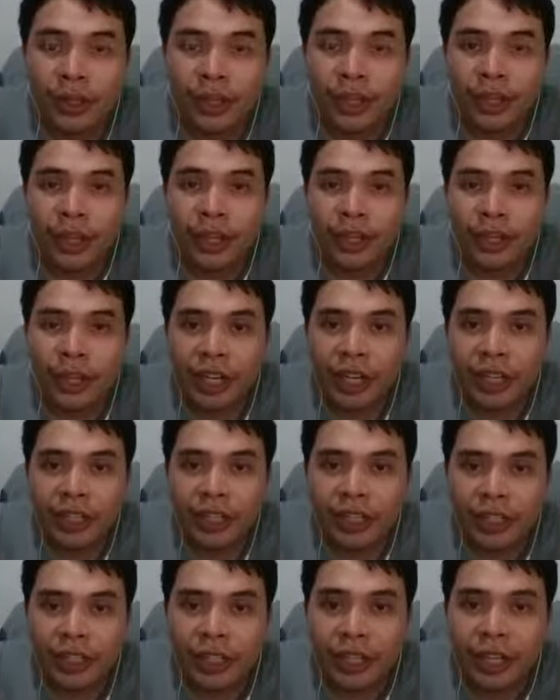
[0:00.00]
Hey
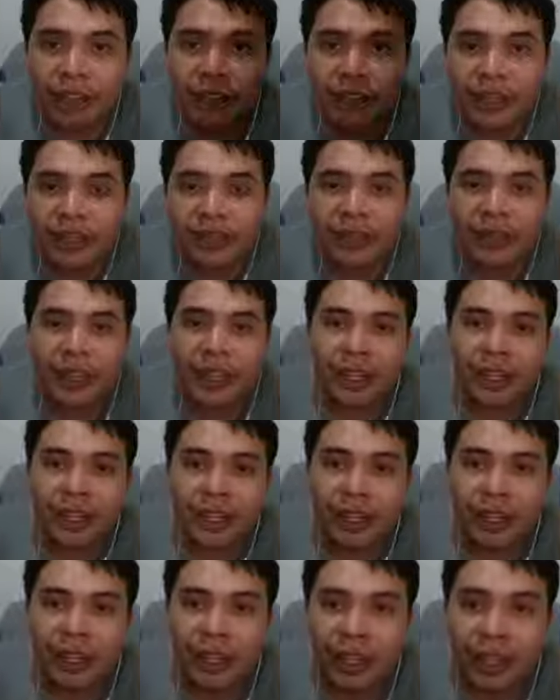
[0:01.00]
guys, Kevin
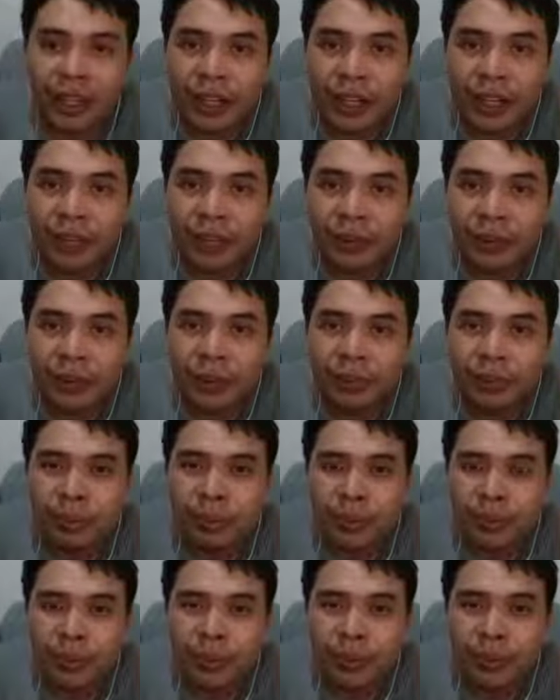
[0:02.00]
here, and
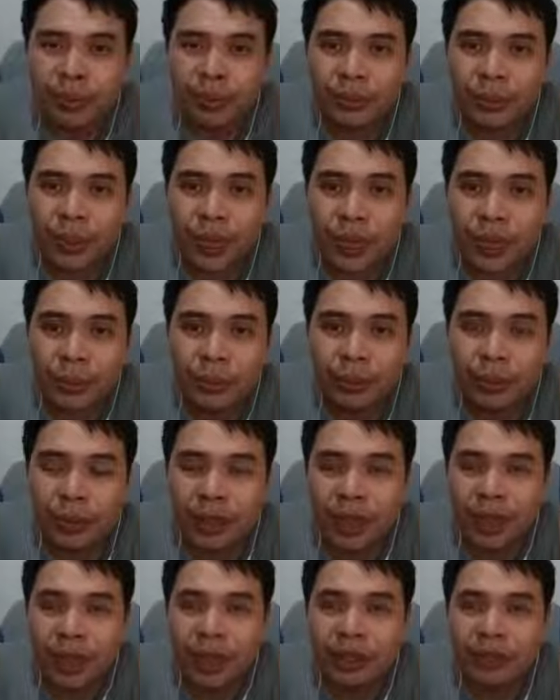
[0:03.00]
I'm
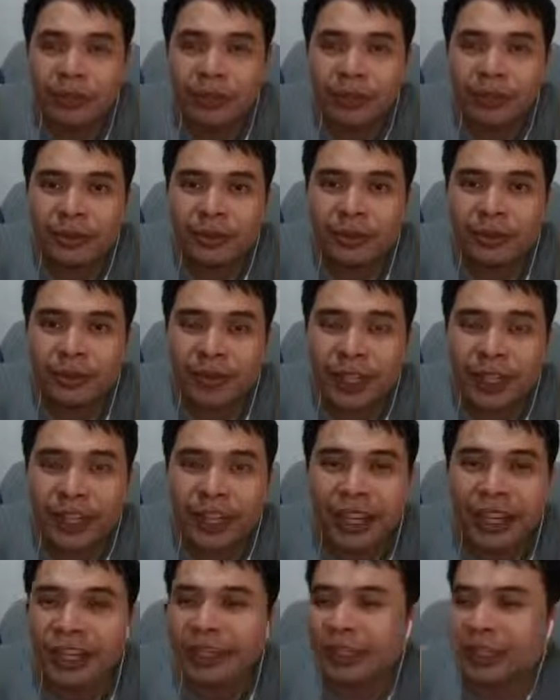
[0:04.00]
live
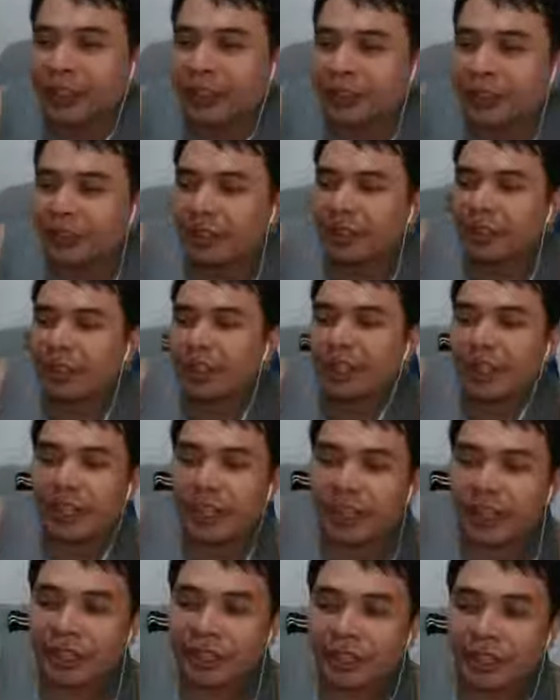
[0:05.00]
again, just
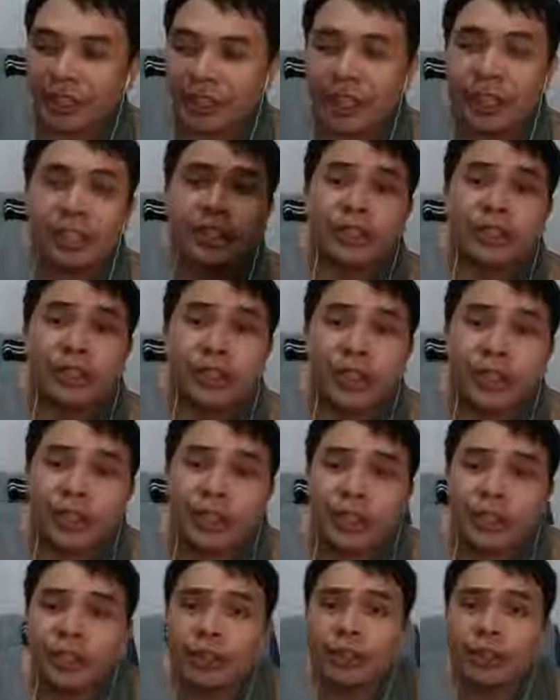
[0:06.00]
like I did yesterday.